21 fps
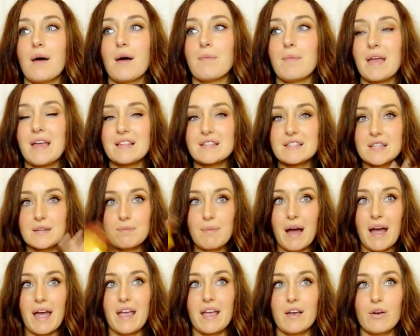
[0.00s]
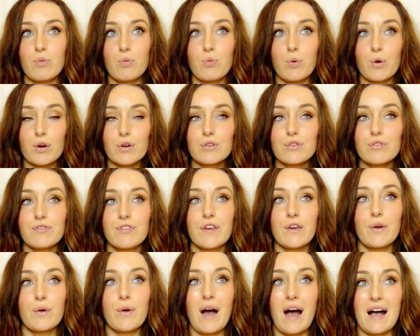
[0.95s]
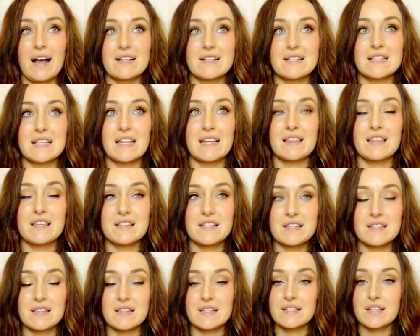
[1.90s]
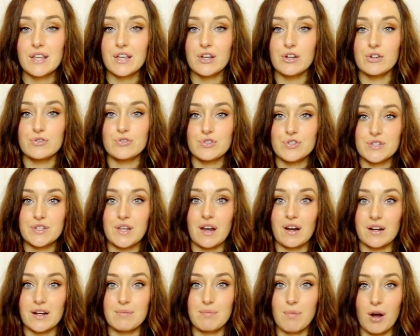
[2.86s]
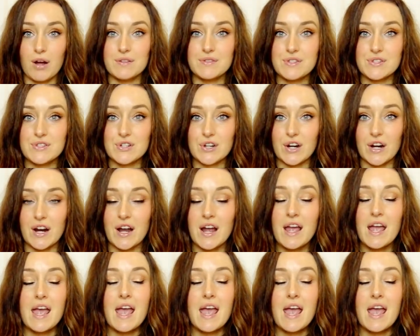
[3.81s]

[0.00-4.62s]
into my worldview as like this is this huge scary monster.